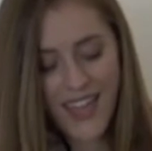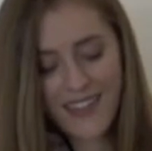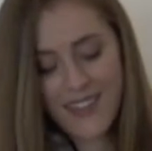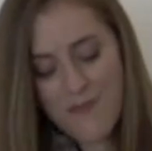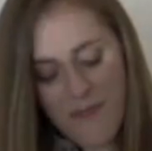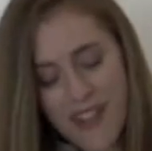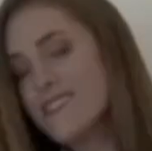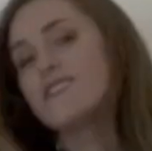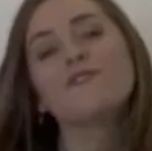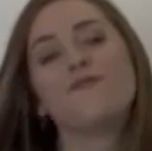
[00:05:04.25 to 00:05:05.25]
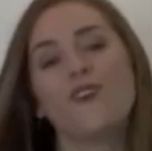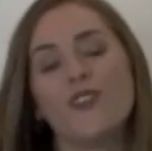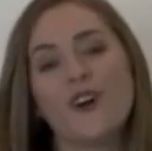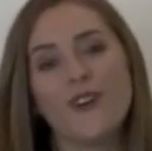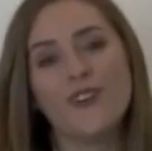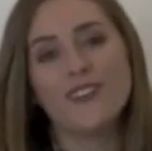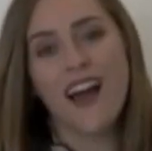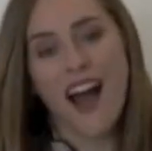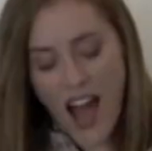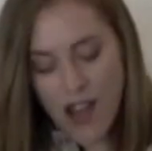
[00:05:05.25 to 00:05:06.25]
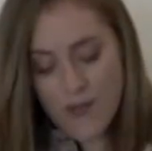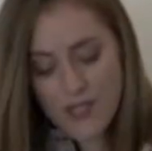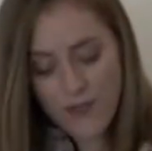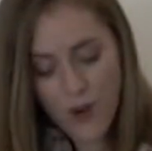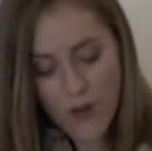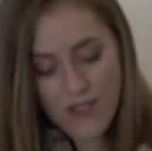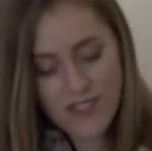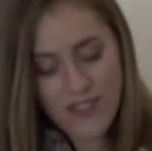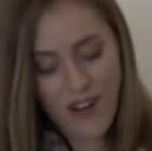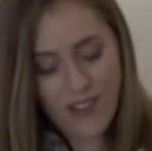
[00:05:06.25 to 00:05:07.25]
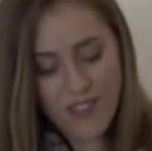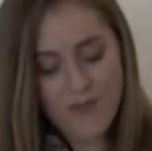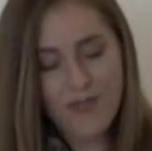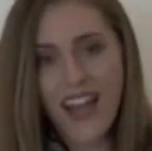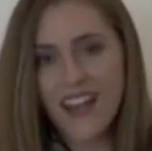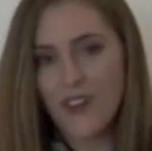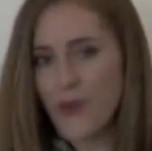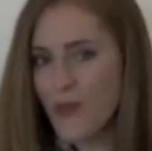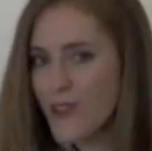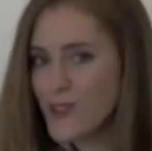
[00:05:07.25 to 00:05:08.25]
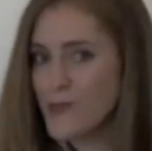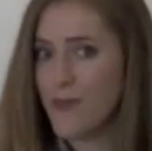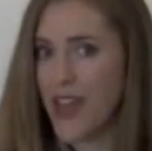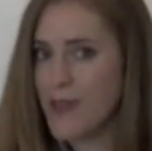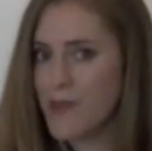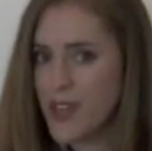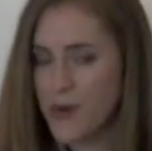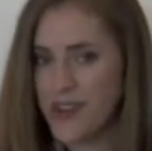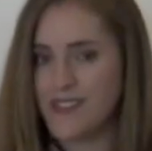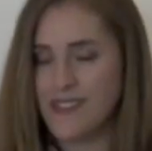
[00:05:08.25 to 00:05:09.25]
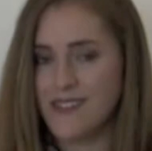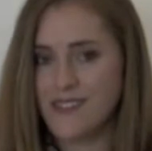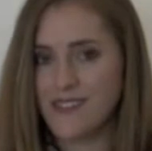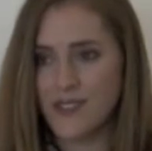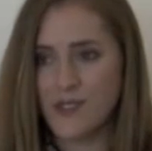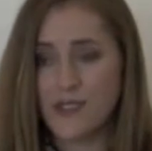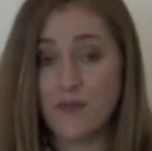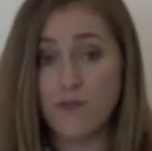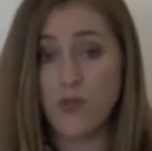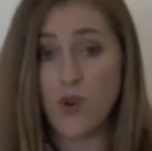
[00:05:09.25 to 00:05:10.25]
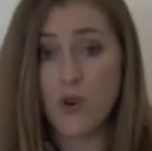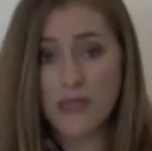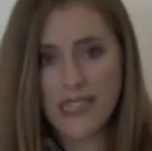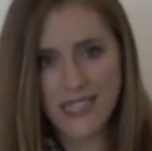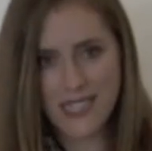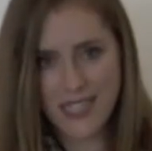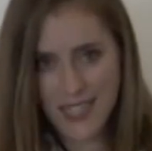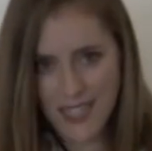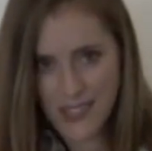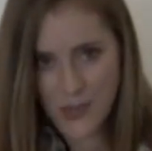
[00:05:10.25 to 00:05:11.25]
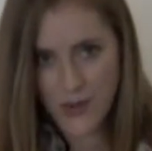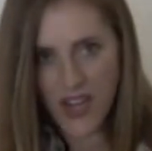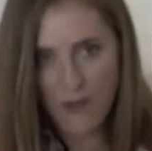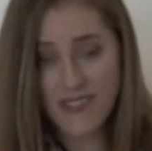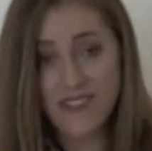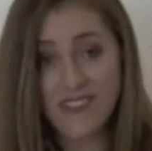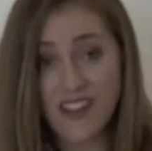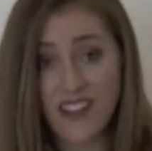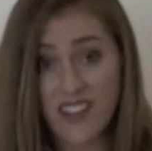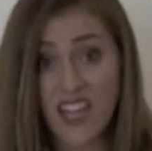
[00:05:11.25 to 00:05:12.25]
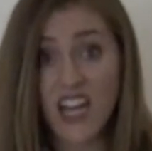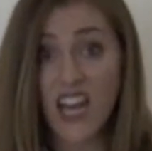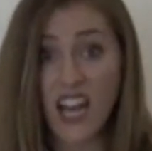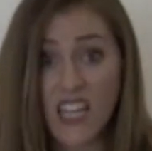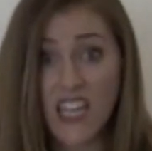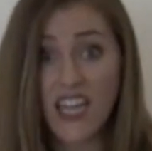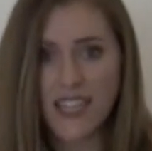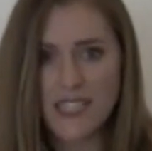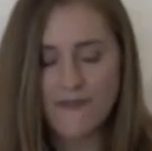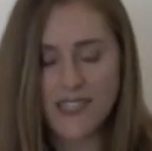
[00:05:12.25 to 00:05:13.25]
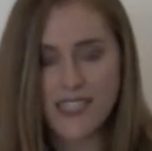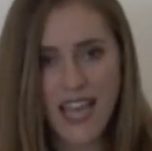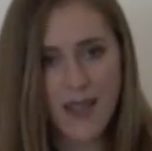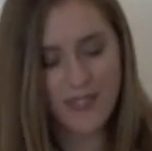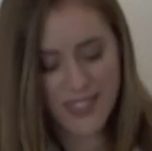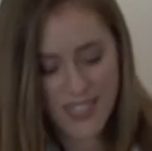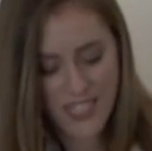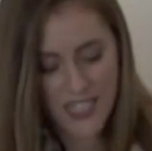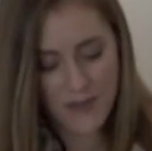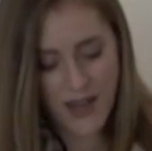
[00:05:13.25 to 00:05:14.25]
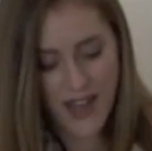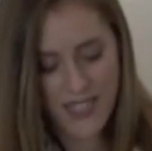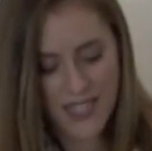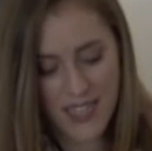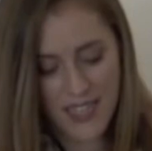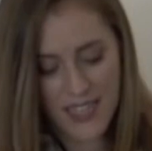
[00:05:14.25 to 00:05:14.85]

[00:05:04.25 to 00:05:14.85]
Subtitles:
In the months that followed, I was forced to contemplate all those baby questions that used to bore me to tears when I was stuck at the clucky end of the table at a dinner party.